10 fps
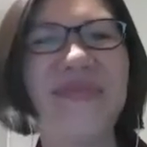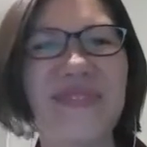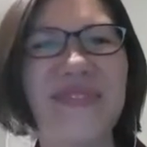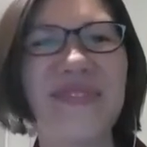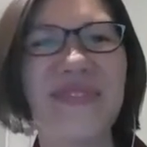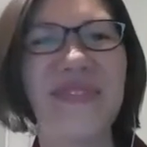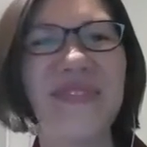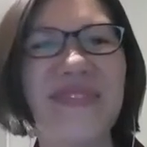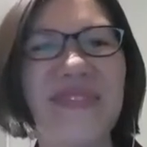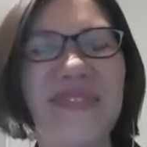
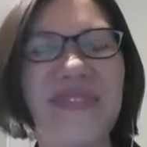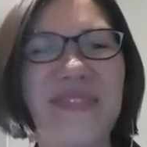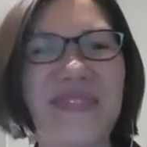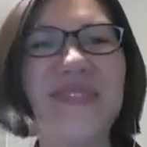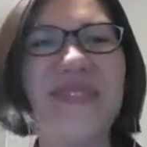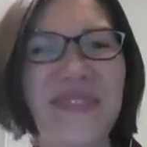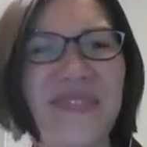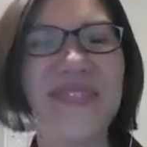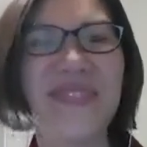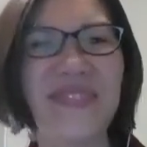
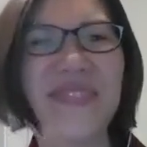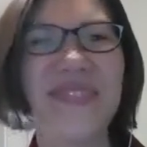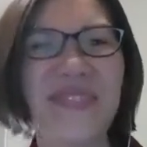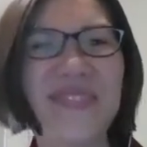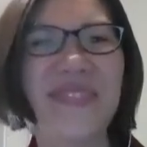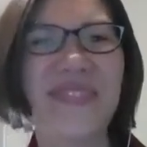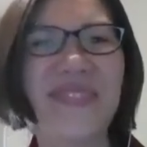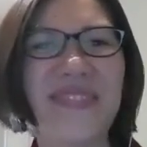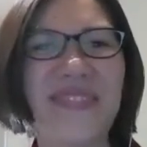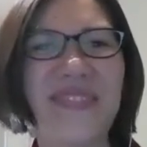
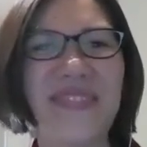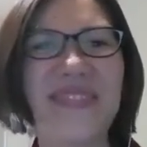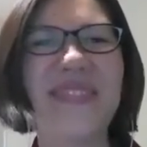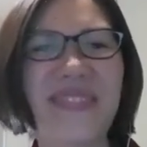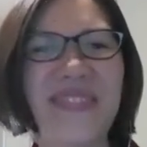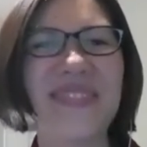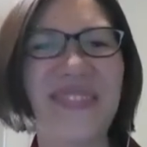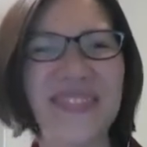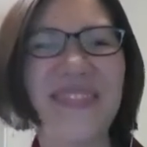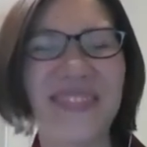
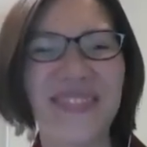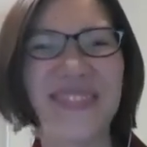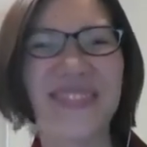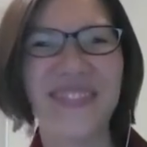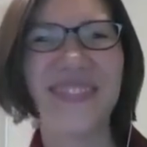The person shown says nothing.